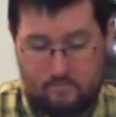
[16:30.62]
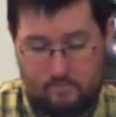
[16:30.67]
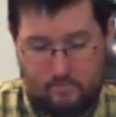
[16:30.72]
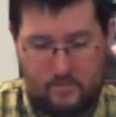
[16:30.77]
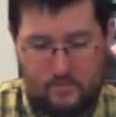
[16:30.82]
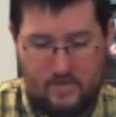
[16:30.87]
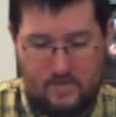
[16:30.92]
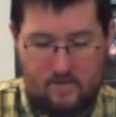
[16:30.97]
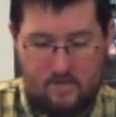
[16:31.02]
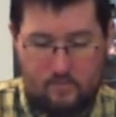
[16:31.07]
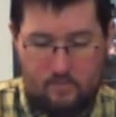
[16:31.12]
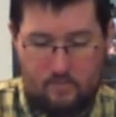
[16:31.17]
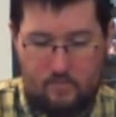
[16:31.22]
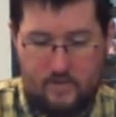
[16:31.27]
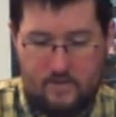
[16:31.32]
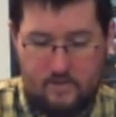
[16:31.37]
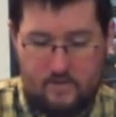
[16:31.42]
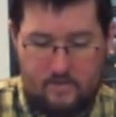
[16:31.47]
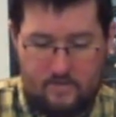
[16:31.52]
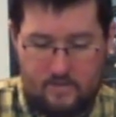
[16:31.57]
play another one,
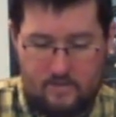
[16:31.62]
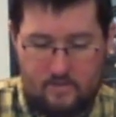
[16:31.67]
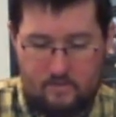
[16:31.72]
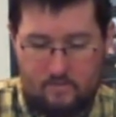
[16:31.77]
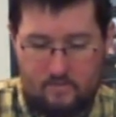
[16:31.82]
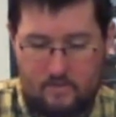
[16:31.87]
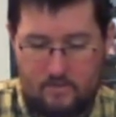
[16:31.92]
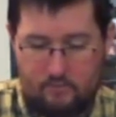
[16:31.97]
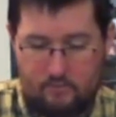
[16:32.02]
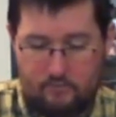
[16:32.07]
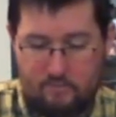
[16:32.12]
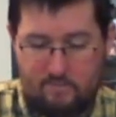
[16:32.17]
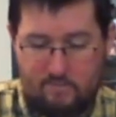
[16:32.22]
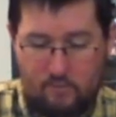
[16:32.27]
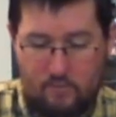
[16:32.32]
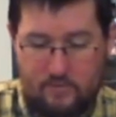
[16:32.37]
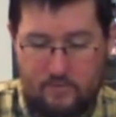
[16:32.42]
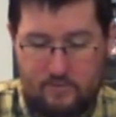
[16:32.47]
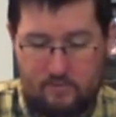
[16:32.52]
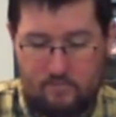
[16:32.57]
why not? Heal 2
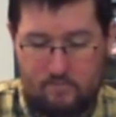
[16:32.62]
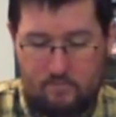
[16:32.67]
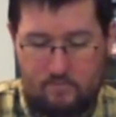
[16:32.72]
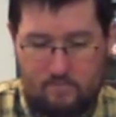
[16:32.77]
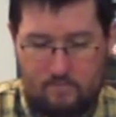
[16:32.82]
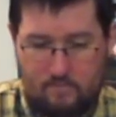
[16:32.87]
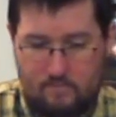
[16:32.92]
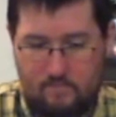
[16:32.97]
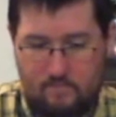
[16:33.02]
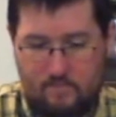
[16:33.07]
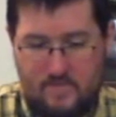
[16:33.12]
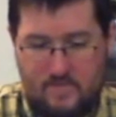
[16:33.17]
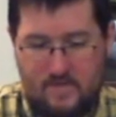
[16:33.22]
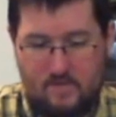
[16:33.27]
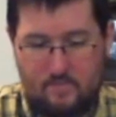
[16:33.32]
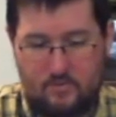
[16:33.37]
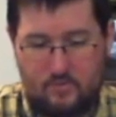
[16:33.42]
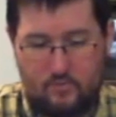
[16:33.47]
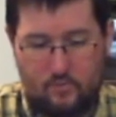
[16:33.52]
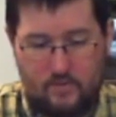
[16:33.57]
Fortitude, back
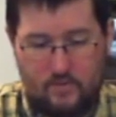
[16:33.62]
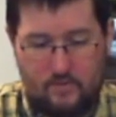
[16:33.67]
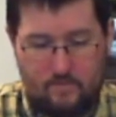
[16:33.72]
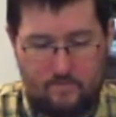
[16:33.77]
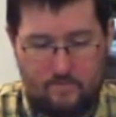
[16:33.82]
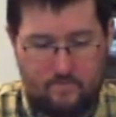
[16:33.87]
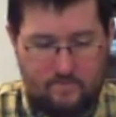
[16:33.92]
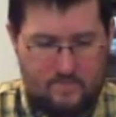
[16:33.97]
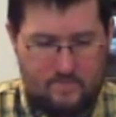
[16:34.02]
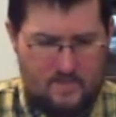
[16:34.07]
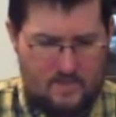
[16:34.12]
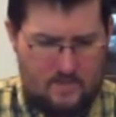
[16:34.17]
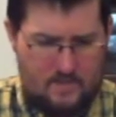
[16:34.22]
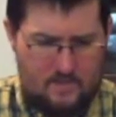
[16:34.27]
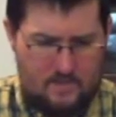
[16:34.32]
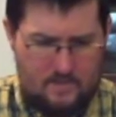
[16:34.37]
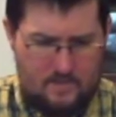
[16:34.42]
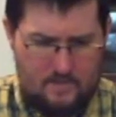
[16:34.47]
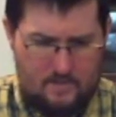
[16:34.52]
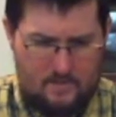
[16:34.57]
up to 20.
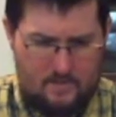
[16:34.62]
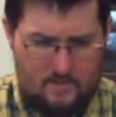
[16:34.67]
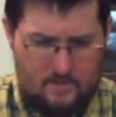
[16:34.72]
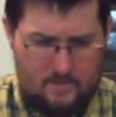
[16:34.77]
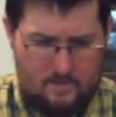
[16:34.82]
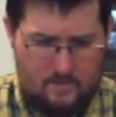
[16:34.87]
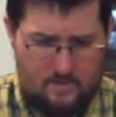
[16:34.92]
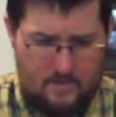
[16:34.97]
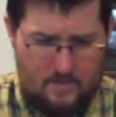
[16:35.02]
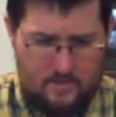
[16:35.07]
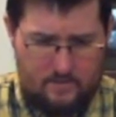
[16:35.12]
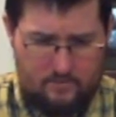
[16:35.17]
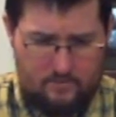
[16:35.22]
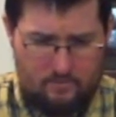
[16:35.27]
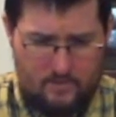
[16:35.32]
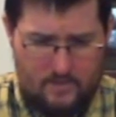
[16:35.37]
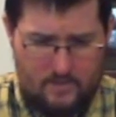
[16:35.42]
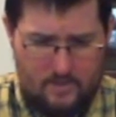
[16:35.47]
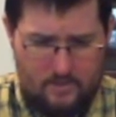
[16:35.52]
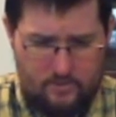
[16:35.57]
And as
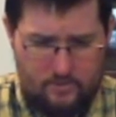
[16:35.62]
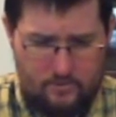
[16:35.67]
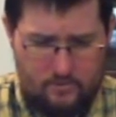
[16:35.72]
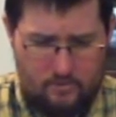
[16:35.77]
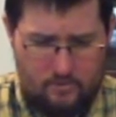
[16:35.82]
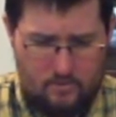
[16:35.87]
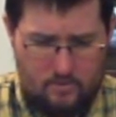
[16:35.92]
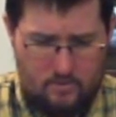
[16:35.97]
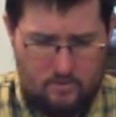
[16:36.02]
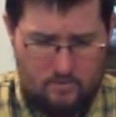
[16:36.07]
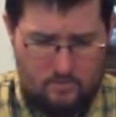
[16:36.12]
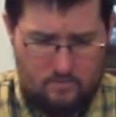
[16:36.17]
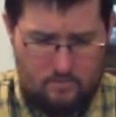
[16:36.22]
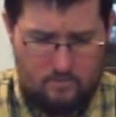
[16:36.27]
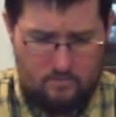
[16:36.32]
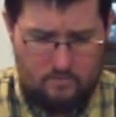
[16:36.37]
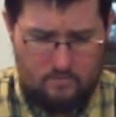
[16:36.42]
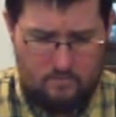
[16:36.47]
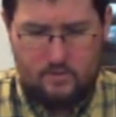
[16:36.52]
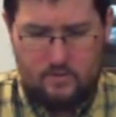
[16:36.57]
her action card,
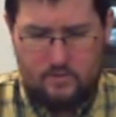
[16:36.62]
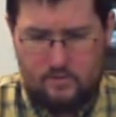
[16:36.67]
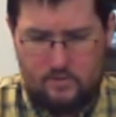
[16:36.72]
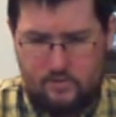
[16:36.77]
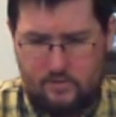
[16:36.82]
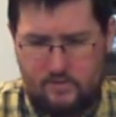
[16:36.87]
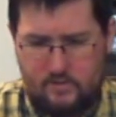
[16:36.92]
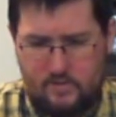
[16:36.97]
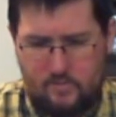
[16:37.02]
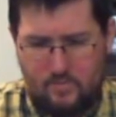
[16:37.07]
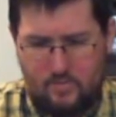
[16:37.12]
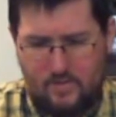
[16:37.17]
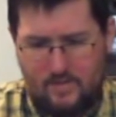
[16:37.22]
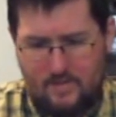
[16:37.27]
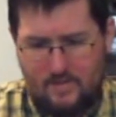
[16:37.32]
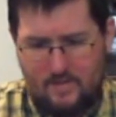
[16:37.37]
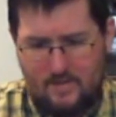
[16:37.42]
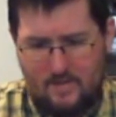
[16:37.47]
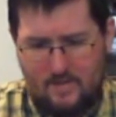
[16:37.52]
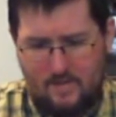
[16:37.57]
she's going to
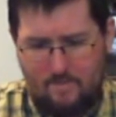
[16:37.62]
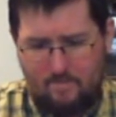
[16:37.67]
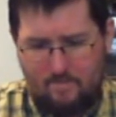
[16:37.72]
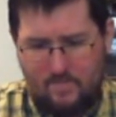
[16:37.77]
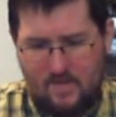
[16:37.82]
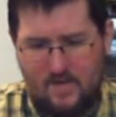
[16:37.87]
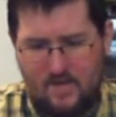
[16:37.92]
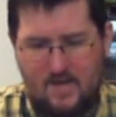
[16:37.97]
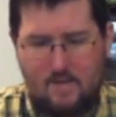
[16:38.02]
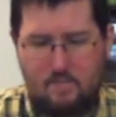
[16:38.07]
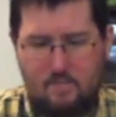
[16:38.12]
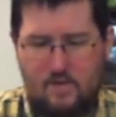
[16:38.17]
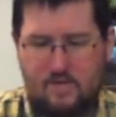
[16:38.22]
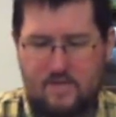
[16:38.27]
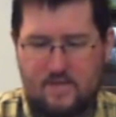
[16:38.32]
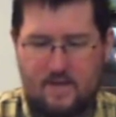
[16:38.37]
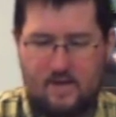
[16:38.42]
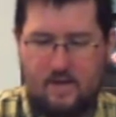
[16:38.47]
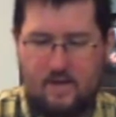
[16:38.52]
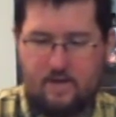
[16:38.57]
play I'm Not
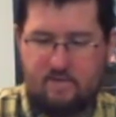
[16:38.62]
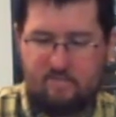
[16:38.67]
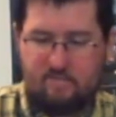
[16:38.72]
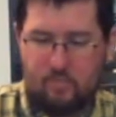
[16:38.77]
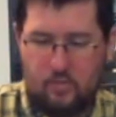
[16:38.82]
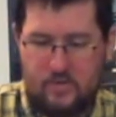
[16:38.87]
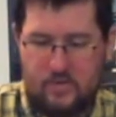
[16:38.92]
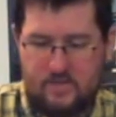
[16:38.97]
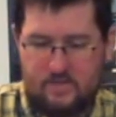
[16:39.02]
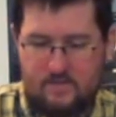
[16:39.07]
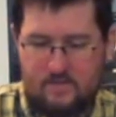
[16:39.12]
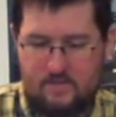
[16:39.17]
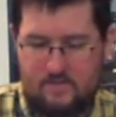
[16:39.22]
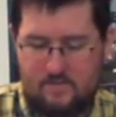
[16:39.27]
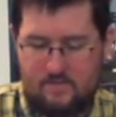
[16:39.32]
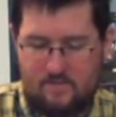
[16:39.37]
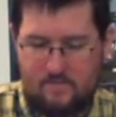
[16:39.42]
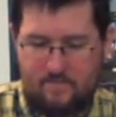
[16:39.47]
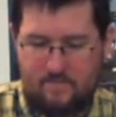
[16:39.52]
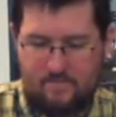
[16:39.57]
That Kind of
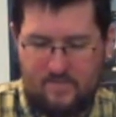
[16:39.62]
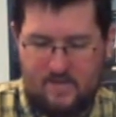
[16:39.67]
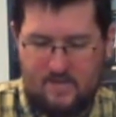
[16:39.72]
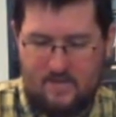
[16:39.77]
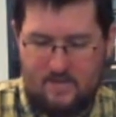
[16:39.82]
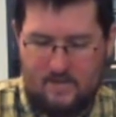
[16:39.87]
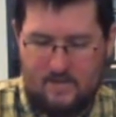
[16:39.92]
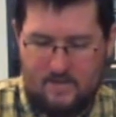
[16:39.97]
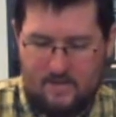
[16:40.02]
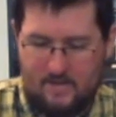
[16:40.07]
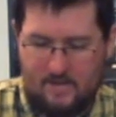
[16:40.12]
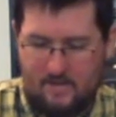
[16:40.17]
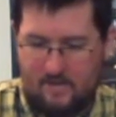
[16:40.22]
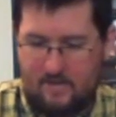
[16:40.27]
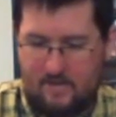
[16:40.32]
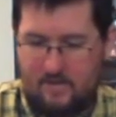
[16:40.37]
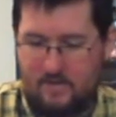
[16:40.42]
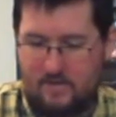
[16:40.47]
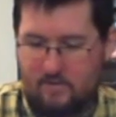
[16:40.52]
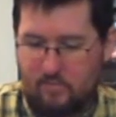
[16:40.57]
Priestess.
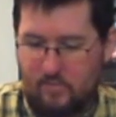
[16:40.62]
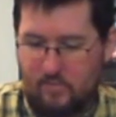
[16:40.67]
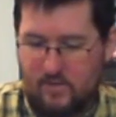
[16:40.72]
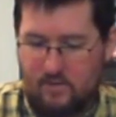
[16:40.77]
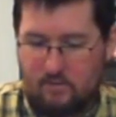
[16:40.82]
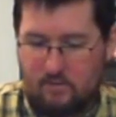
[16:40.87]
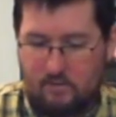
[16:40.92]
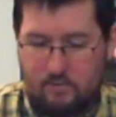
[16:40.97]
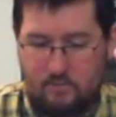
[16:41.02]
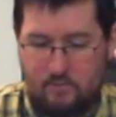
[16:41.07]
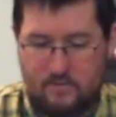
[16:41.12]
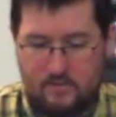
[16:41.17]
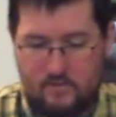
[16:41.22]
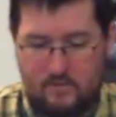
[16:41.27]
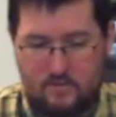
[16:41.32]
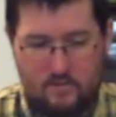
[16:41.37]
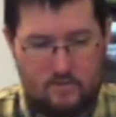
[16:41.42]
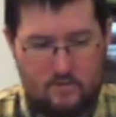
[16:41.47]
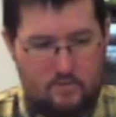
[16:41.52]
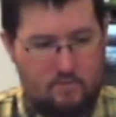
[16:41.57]
And another player
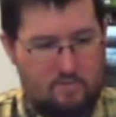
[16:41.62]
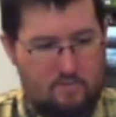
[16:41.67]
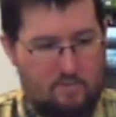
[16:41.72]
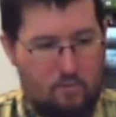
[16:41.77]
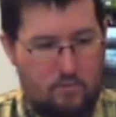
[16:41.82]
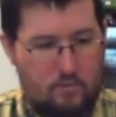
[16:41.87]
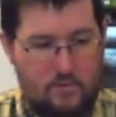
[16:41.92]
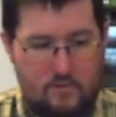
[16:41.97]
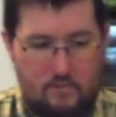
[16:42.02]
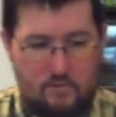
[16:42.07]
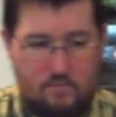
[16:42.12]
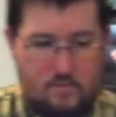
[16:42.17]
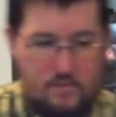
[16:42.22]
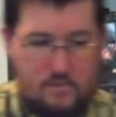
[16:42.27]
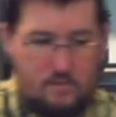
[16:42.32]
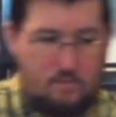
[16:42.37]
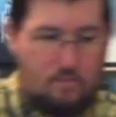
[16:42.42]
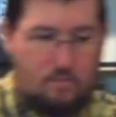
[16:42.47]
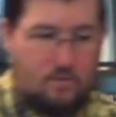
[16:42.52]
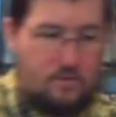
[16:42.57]
loses 2 Fortitude.
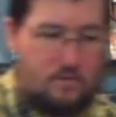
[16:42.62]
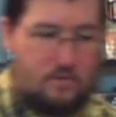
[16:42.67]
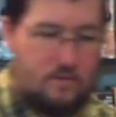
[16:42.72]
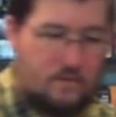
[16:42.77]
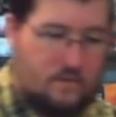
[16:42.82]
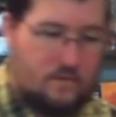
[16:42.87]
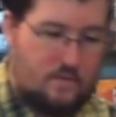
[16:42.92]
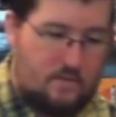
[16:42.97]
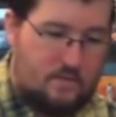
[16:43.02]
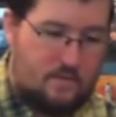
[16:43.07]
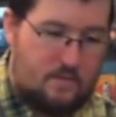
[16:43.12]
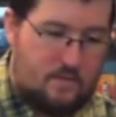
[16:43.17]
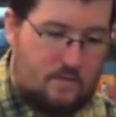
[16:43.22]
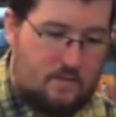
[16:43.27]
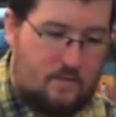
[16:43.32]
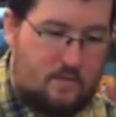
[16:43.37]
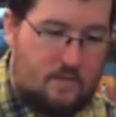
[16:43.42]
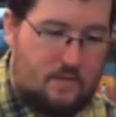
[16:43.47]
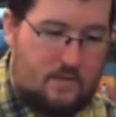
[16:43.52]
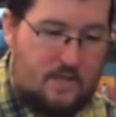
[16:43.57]
So we're going
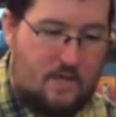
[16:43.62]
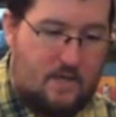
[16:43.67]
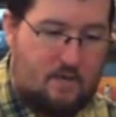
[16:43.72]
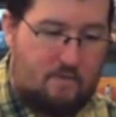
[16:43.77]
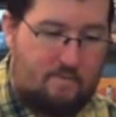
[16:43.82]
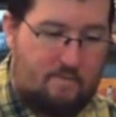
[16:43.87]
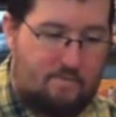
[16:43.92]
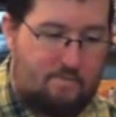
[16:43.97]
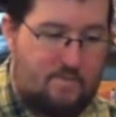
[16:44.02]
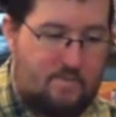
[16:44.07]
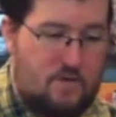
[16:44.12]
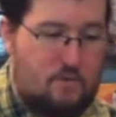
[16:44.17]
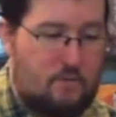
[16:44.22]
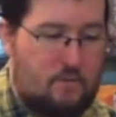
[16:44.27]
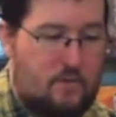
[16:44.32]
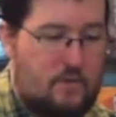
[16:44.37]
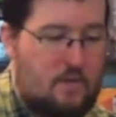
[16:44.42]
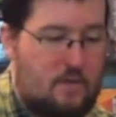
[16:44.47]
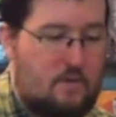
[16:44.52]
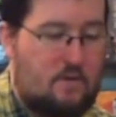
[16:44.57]
to attack
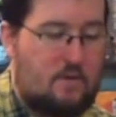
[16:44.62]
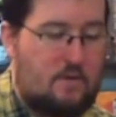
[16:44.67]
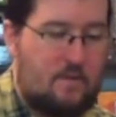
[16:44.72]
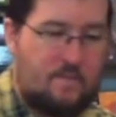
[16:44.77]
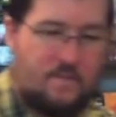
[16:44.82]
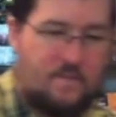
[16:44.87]
Fiona here,